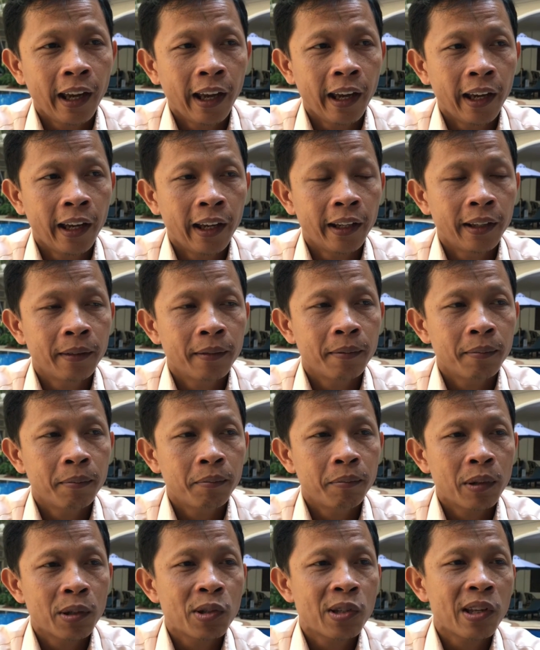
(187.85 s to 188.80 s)
Um,
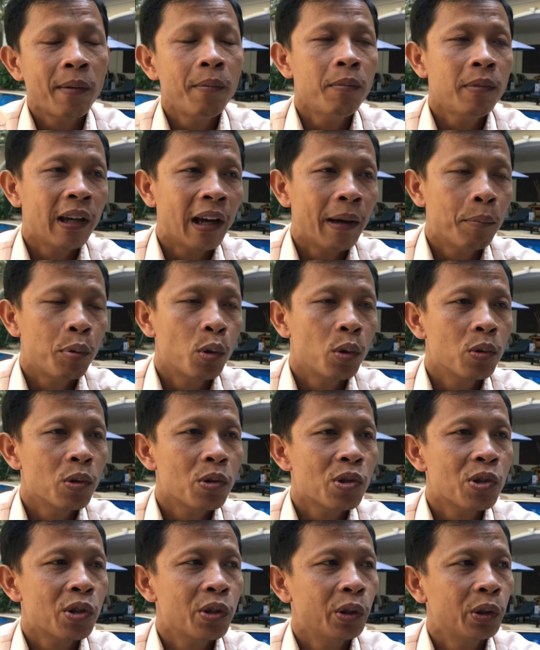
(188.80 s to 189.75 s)
but some
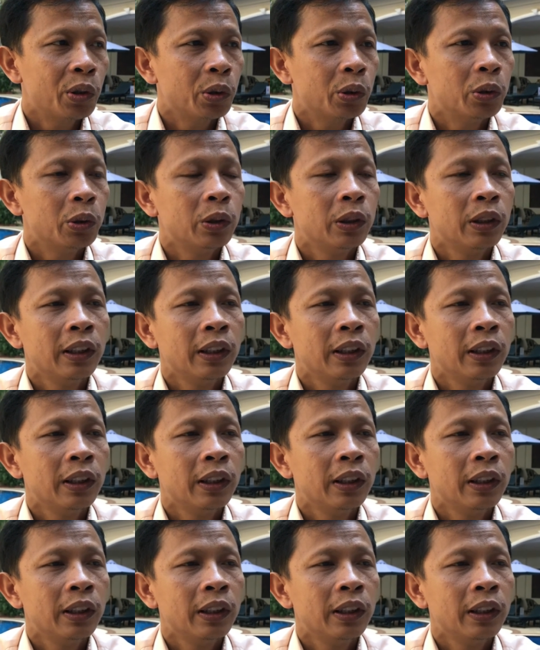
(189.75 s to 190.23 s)
couples, you know,